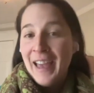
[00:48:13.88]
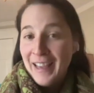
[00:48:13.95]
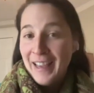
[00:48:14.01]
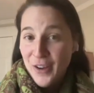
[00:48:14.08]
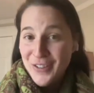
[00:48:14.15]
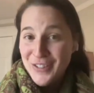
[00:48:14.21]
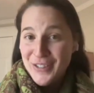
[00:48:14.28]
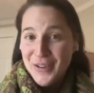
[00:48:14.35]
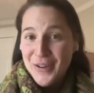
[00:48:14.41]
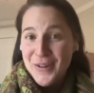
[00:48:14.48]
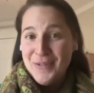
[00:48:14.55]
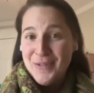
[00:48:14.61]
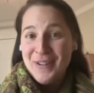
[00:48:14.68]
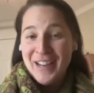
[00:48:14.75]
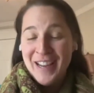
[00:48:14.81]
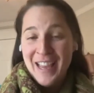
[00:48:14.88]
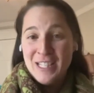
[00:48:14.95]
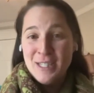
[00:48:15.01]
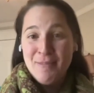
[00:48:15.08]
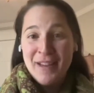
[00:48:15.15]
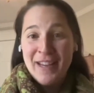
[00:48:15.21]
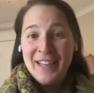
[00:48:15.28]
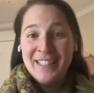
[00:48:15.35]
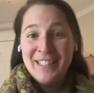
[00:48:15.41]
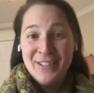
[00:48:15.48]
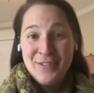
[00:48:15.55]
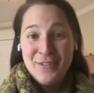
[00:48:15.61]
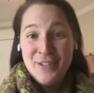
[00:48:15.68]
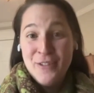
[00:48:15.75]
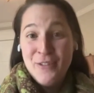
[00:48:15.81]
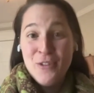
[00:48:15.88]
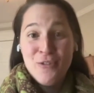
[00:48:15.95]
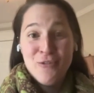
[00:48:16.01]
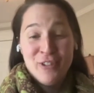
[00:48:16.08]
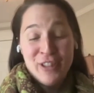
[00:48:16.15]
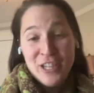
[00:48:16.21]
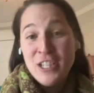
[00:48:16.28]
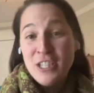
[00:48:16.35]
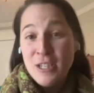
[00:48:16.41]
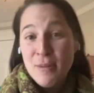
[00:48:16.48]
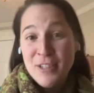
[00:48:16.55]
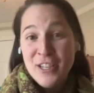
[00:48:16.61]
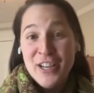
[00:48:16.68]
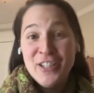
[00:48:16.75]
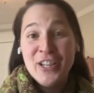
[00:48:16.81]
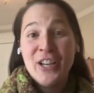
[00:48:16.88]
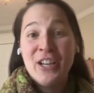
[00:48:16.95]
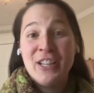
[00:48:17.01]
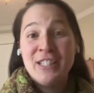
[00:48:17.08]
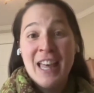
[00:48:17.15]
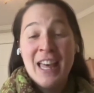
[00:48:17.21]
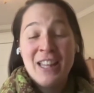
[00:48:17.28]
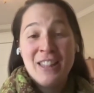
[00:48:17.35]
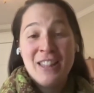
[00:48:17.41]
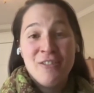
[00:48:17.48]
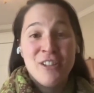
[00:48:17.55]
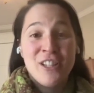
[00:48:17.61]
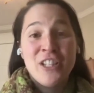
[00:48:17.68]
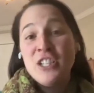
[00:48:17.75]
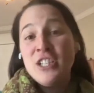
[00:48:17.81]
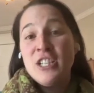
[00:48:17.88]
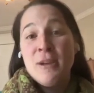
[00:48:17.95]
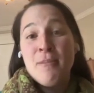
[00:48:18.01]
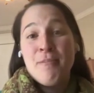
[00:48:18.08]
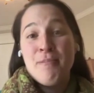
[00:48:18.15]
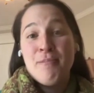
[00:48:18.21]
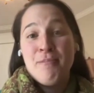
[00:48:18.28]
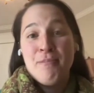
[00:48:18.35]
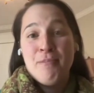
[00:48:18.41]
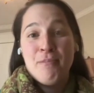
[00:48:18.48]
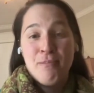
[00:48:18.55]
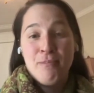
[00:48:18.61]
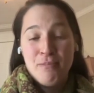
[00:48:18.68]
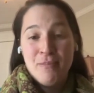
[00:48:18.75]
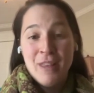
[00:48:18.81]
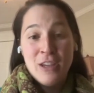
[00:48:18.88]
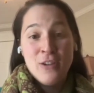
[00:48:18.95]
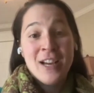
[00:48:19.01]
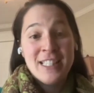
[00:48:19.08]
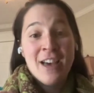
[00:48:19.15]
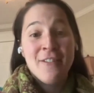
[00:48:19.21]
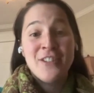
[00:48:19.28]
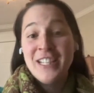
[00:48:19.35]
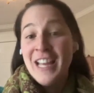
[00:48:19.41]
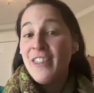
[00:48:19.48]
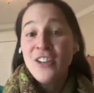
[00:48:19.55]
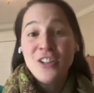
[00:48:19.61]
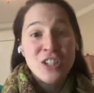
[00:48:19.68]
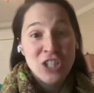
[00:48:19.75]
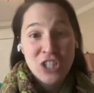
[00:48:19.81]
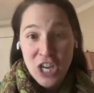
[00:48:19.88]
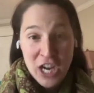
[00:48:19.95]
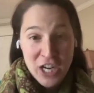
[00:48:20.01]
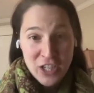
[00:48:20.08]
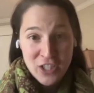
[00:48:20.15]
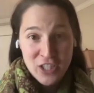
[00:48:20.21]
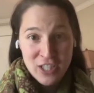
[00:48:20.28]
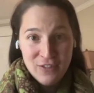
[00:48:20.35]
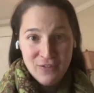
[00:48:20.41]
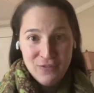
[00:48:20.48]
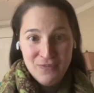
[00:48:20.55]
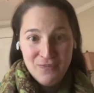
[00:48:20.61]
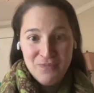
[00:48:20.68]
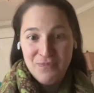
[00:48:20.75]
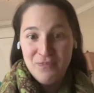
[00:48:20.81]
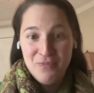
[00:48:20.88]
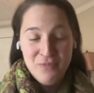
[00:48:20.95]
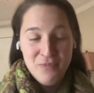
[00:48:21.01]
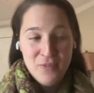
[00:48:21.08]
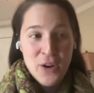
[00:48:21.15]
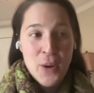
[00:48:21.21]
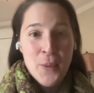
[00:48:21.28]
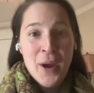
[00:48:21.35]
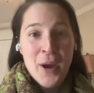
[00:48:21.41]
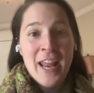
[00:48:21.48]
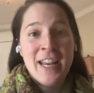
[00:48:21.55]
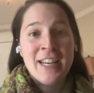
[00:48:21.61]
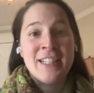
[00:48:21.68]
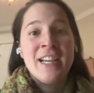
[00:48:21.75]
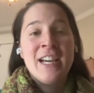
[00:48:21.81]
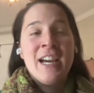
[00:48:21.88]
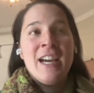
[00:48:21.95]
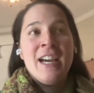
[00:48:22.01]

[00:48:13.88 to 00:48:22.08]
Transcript: and also again speaking to you know the relationship changing is that the relationship that you guys have together changed you know and